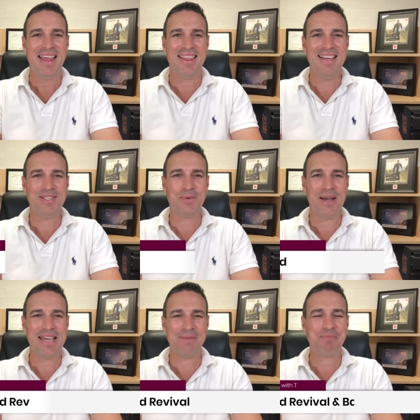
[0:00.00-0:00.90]
This
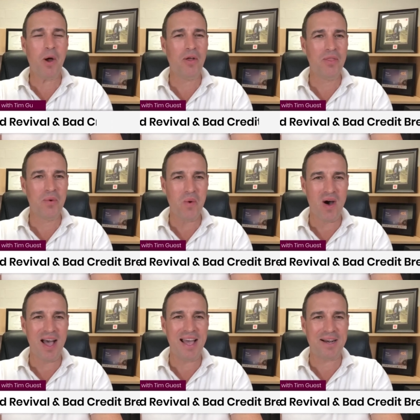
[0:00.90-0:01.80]
week on The
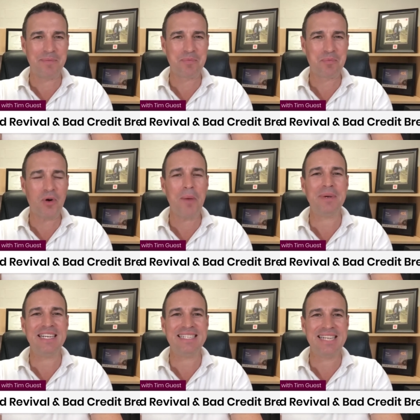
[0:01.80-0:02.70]
Wire,
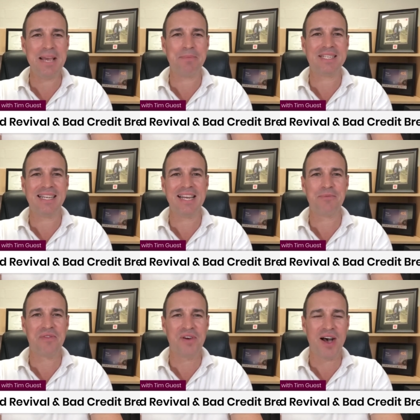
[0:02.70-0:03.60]
property tip to
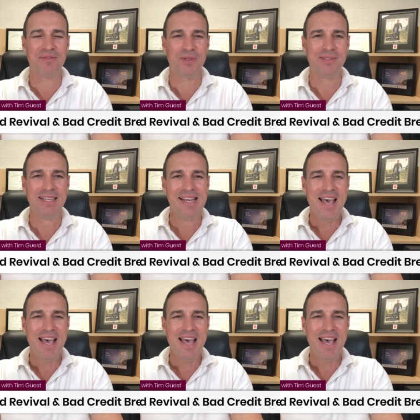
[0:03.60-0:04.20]
lead revival,